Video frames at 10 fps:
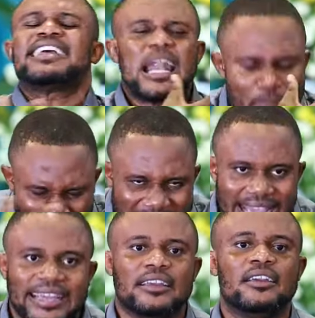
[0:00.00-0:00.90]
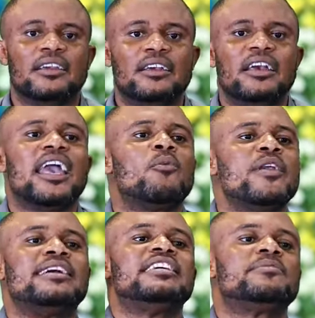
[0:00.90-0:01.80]
what is at play,
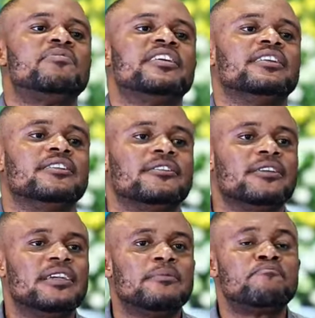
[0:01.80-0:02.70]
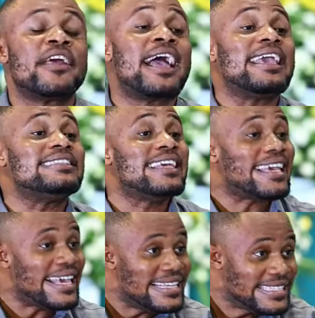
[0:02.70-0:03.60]
and we are just praying. Prayer is
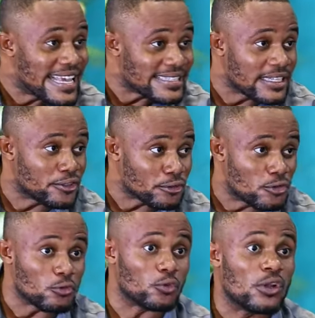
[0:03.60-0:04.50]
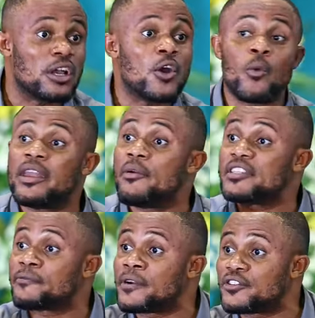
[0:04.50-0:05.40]
the easiest thing to do when
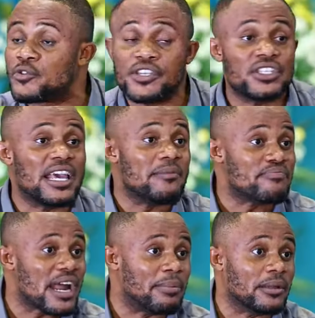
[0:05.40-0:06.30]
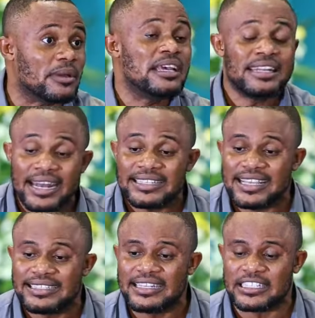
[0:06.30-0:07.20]
there is frustration and problem.
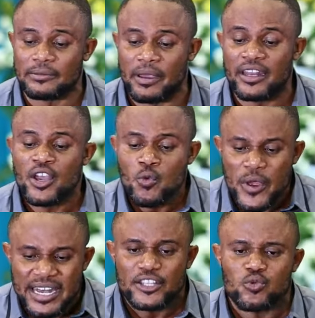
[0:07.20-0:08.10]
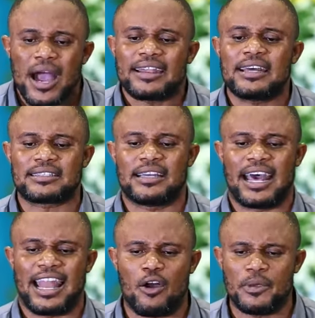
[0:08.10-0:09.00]
Ladies and gentlemen, we need to
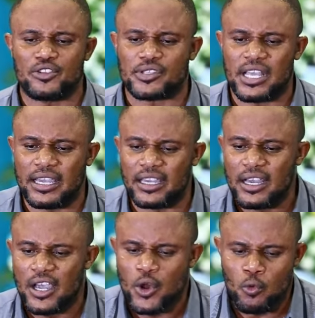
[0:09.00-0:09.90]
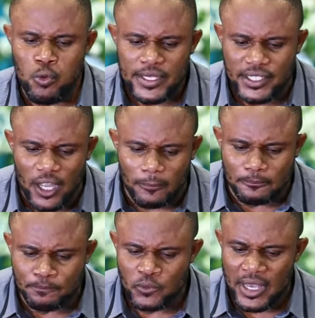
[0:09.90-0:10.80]
understand. Allow me to say,
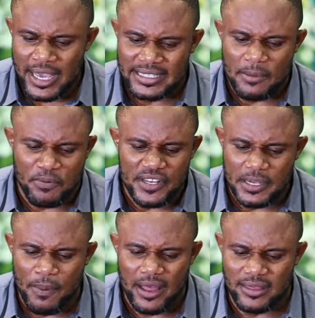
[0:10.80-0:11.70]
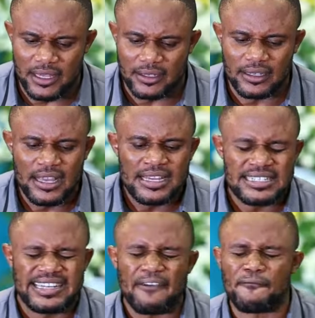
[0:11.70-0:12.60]
wisdom is the principal thing.
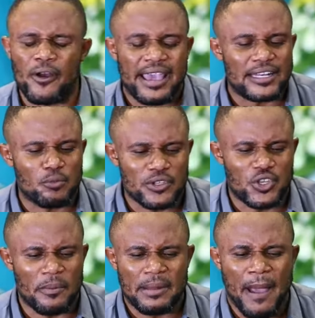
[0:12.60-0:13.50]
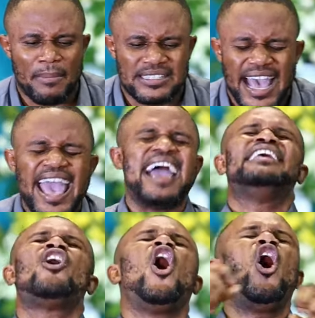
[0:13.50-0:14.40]
Therefore, get wisdom. But the Bible says,
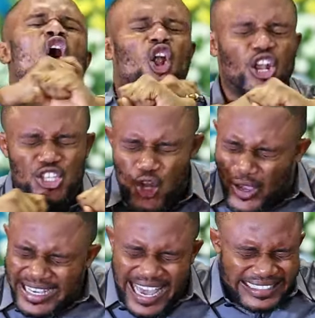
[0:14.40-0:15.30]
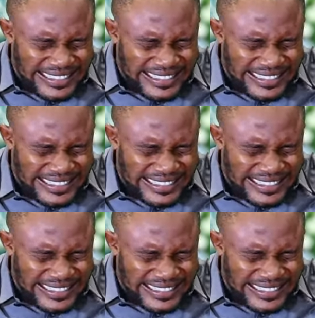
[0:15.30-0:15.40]
and in all you're